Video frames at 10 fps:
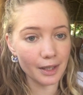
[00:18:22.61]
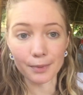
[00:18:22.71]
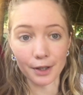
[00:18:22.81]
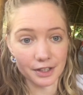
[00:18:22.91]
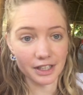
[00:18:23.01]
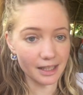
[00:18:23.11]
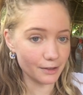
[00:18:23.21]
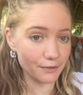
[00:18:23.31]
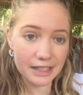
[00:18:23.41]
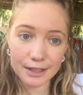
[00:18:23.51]
both in terms
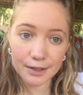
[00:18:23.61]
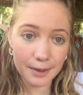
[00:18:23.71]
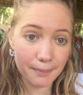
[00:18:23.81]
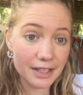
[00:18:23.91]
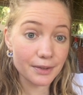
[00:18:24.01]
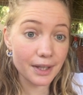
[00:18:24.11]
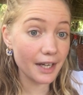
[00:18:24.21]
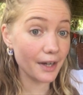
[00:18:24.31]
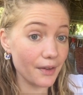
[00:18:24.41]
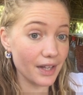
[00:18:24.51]
of physical and mental health,